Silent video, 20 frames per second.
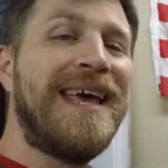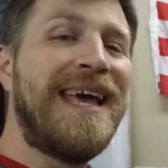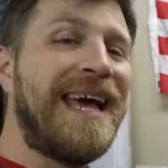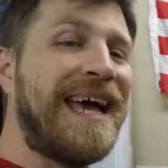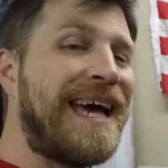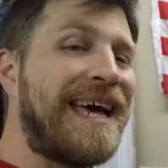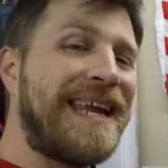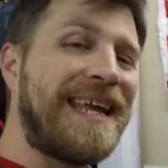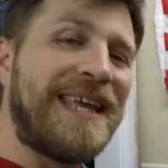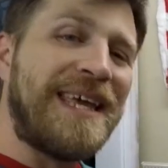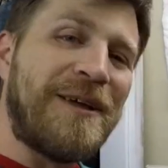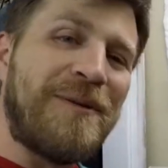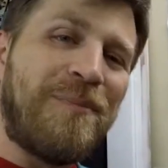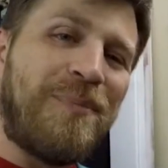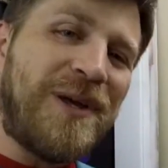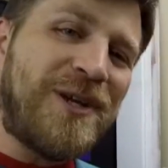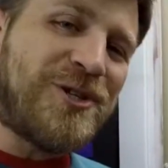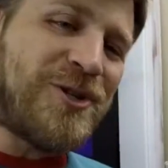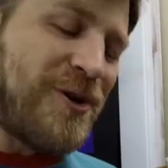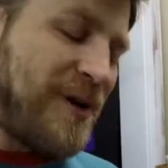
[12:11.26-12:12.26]
And again,
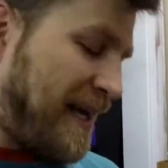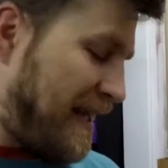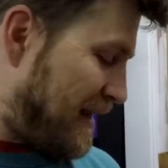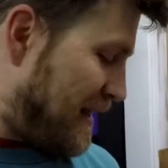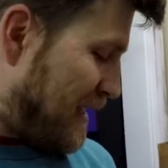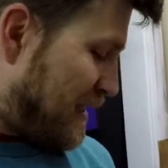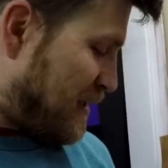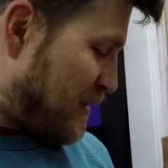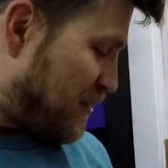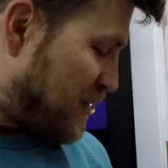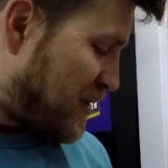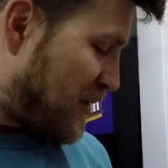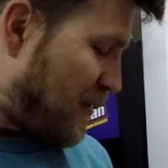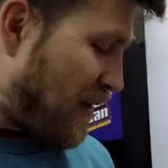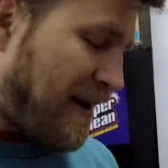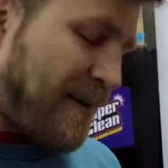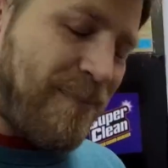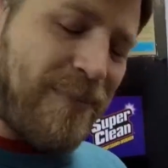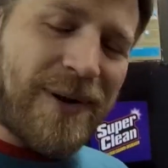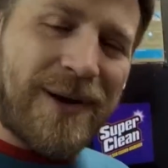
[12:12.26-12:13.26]
be sure to hit that
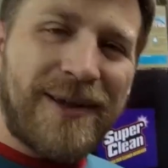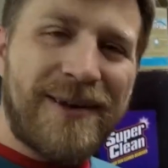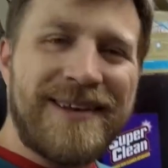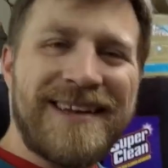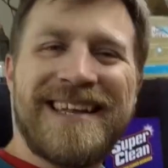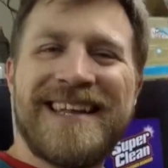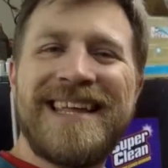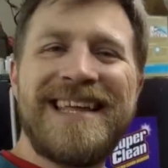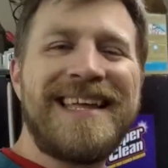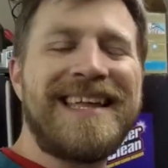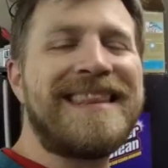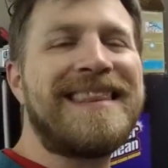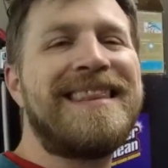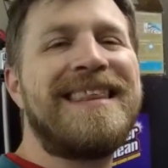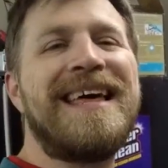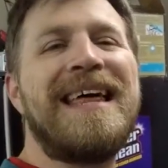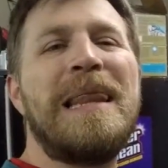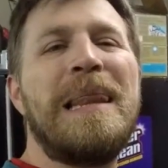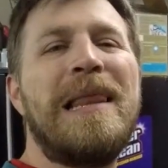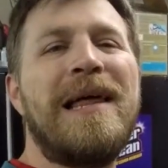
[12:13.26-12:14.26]
subscribe button and hit
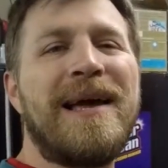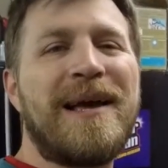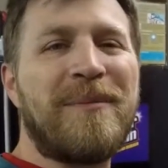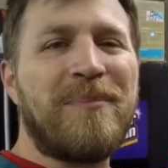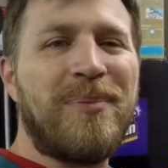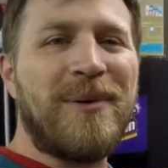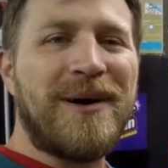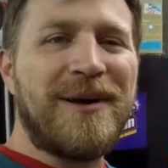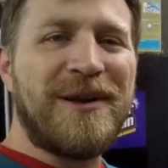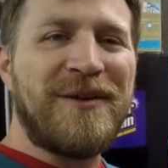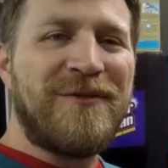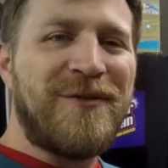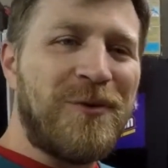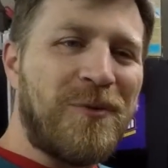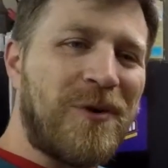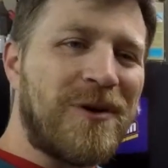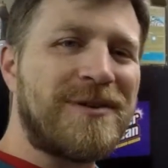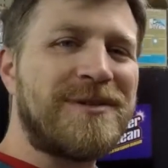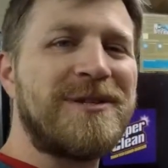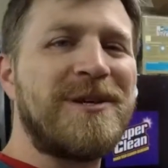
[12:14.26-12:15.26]
that like button if you
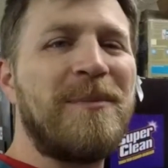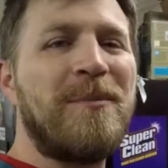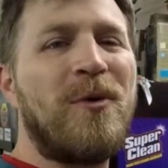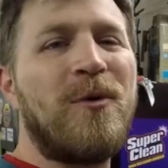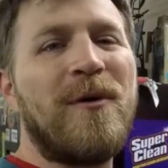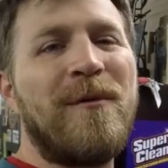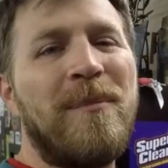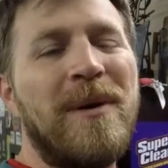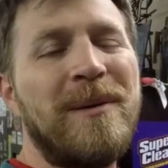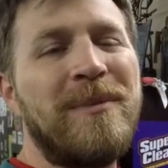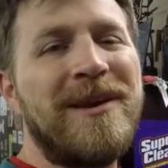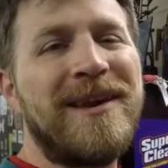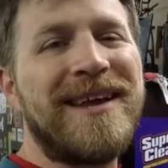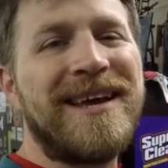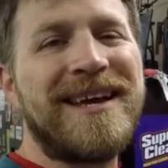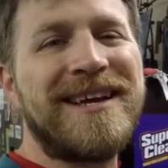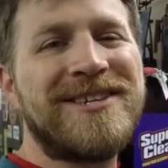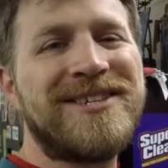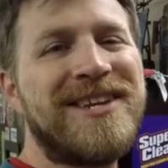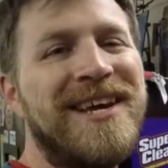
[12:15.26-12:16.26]
want to see more of Baby
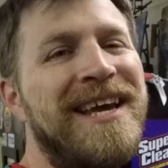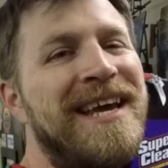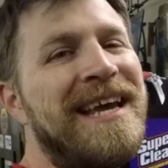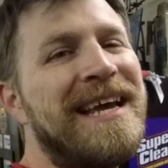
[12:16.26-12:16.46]
Nash.